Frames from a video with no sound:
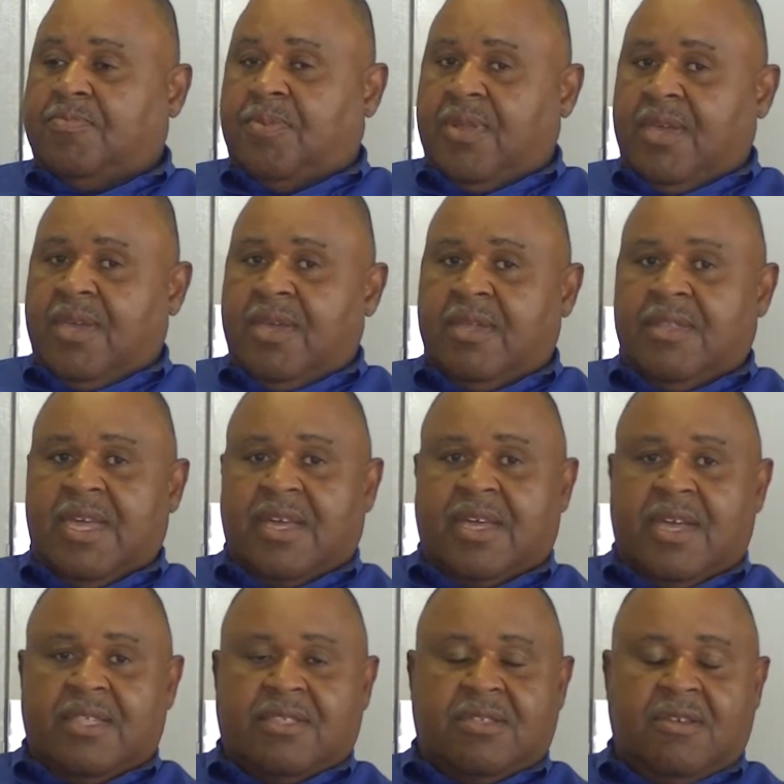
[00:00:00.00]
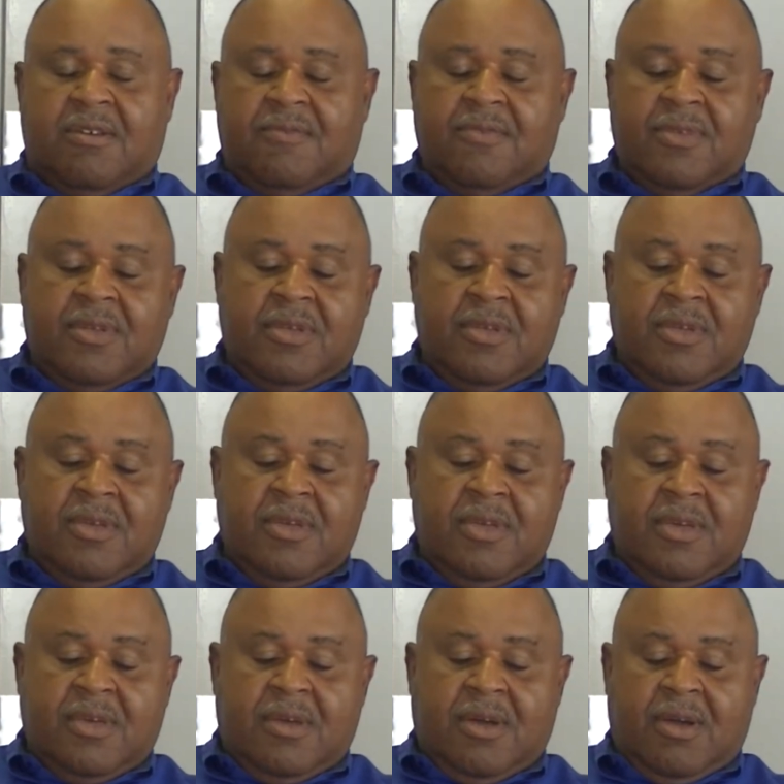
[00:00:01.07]
play and that kind of
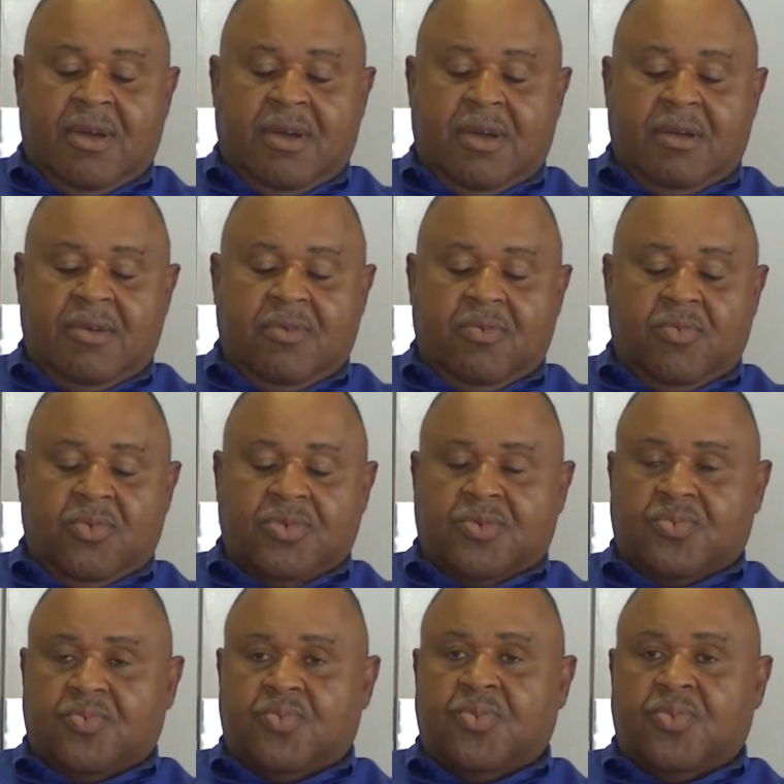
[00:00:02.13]
stuff was